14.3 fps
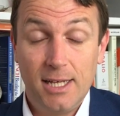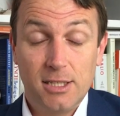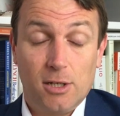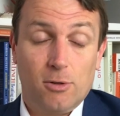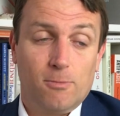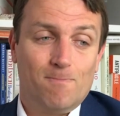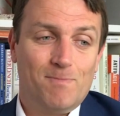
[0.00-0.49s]

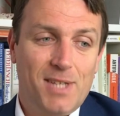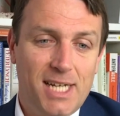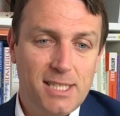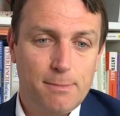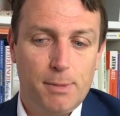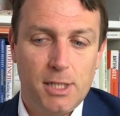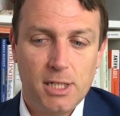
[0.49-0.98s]
So
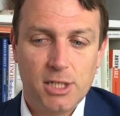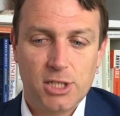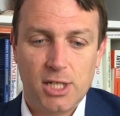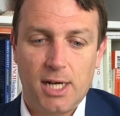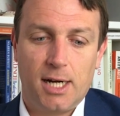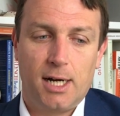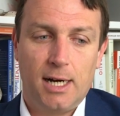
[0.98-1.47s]
that's
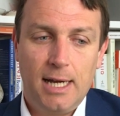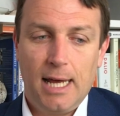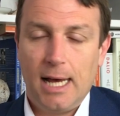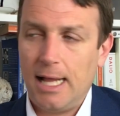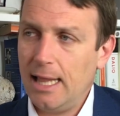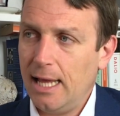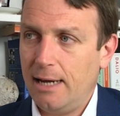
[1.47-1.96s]
Berkshire.
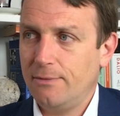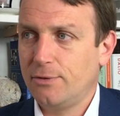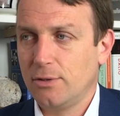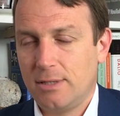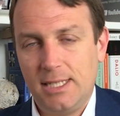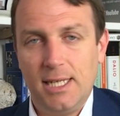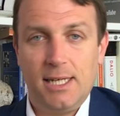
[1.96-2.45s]
I'll have to
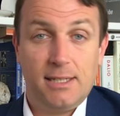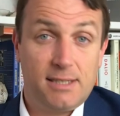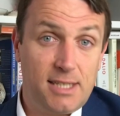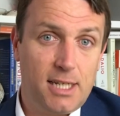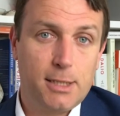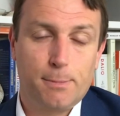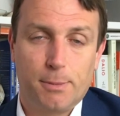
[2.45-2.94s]
see,
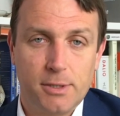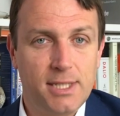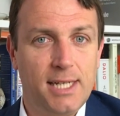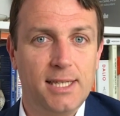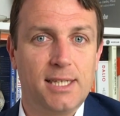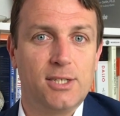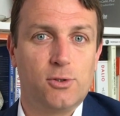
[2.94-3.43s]

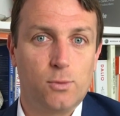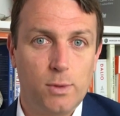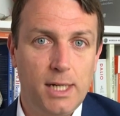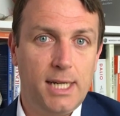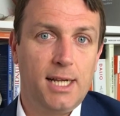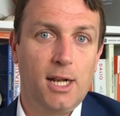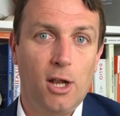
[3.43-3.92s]
6% is
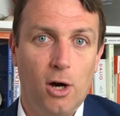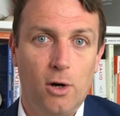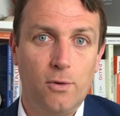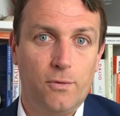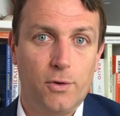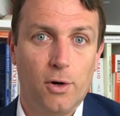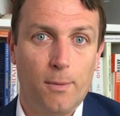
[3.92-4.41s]
really low
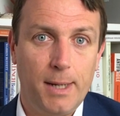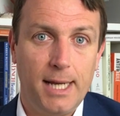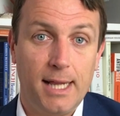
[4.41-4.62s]
for me.